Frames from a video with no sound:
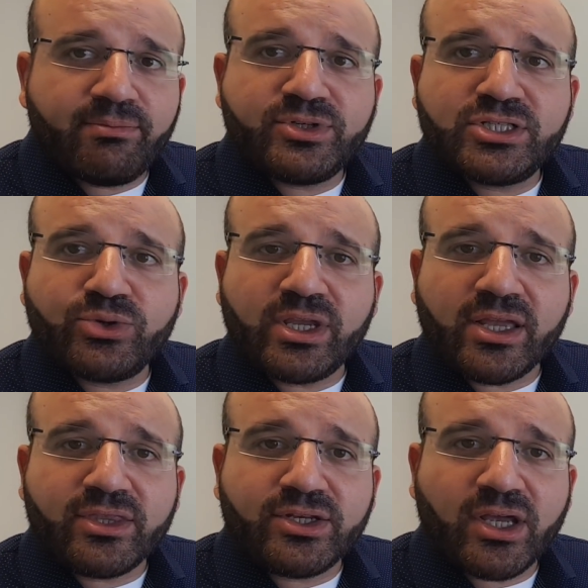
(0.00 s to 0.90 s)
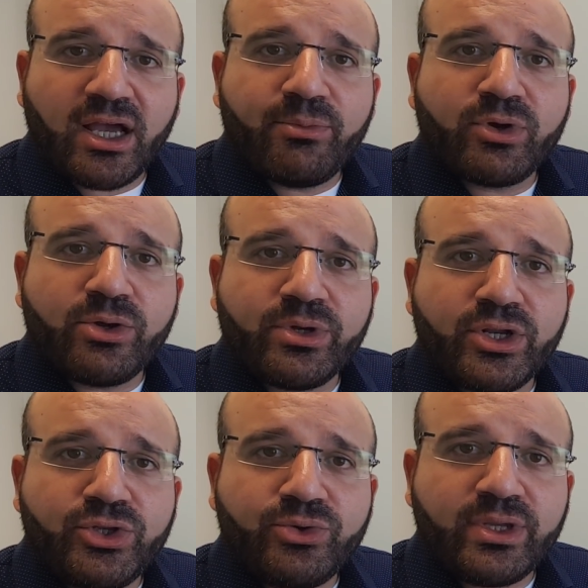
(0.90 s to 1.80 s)
just looking at the time, what I want
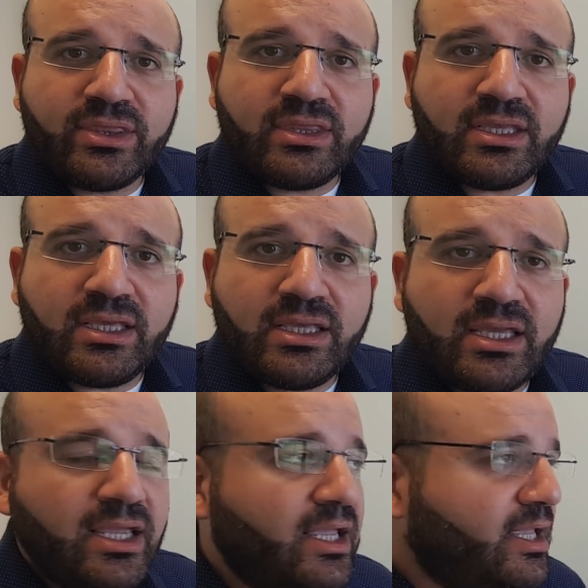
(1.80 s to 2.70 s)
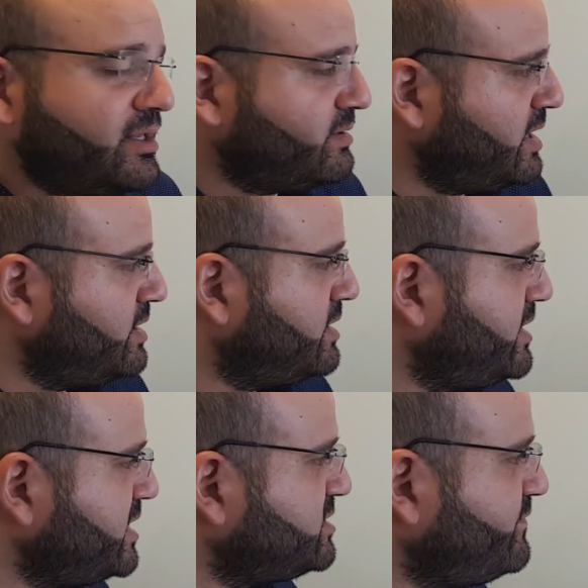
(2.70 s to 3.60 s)
to do in the
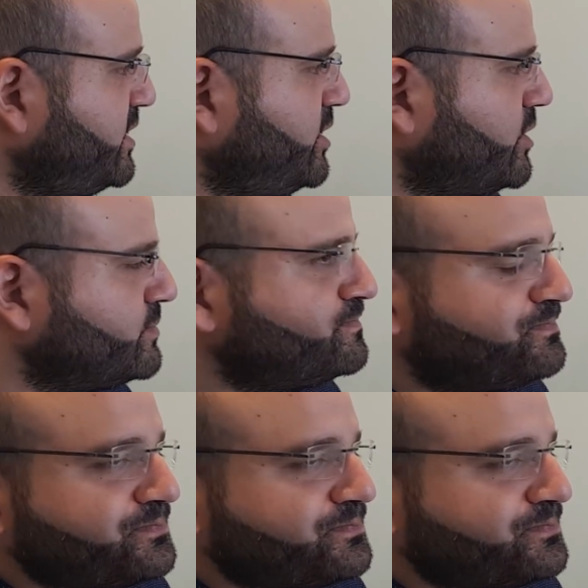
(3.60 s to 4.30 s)
next video